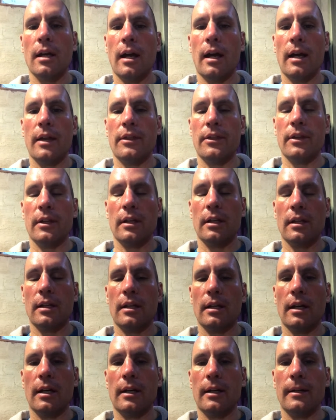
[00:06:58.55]
I
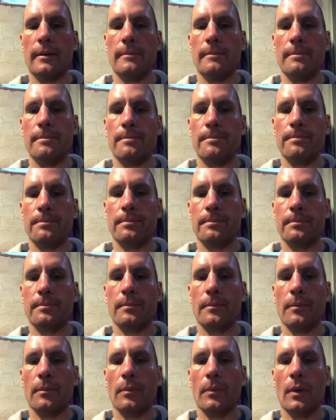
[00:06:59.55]
think
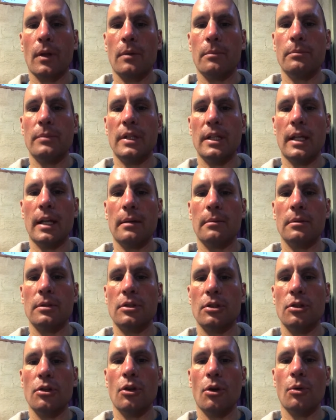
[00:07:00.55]
being able
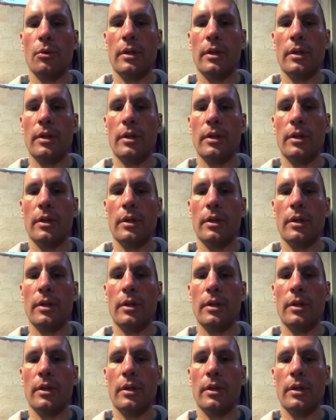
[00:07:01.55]
to know